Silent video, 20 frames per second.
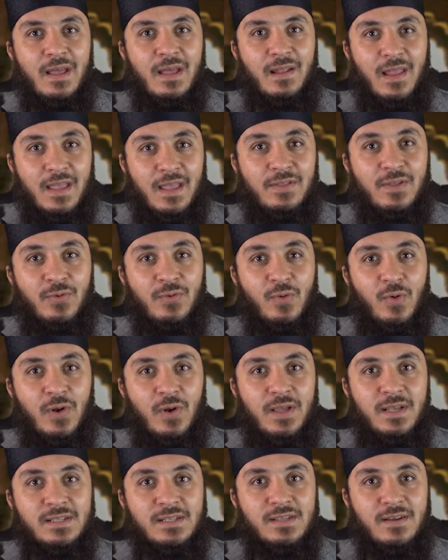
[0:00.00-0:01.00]
like the
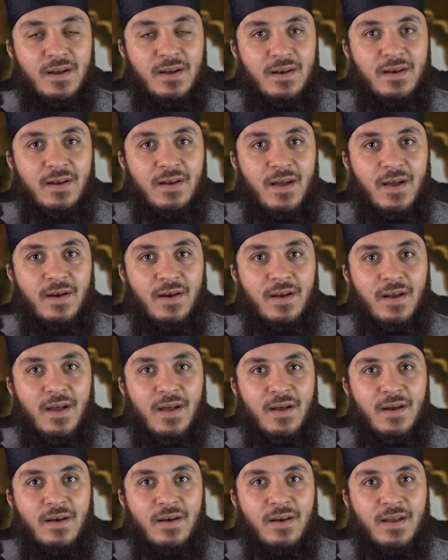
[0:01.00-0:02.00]
rulings,
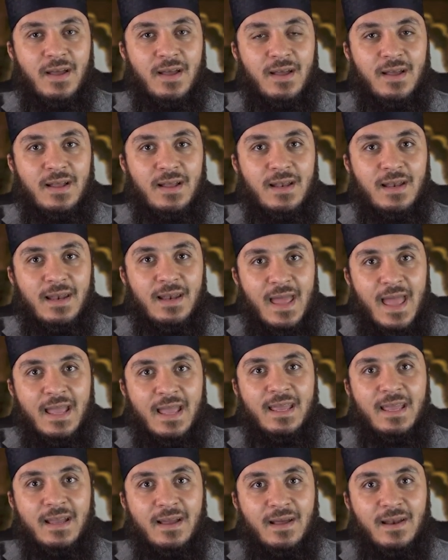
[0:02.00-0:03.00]
are
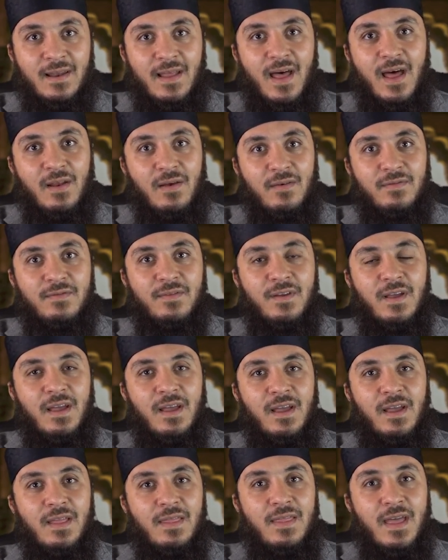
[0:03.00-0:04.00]
lacking a lot of
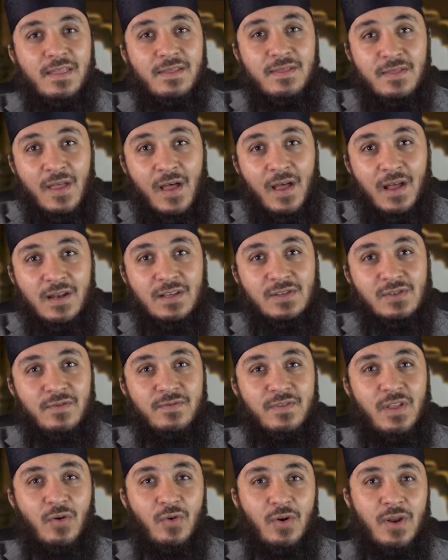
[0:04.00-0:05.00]
that knowledge
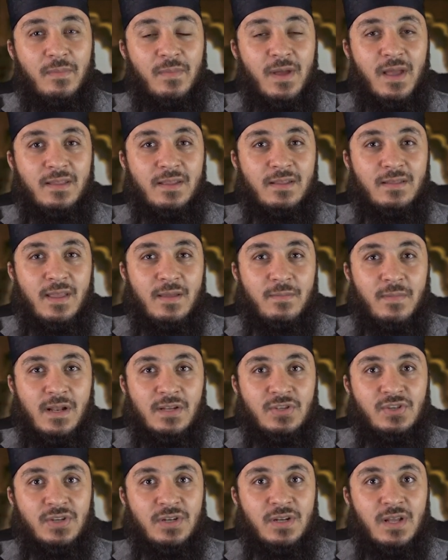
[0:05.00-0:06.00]
of the ulama that they
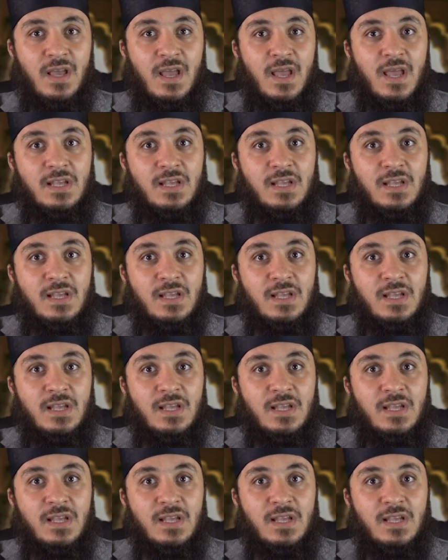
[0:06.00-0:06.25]
mention.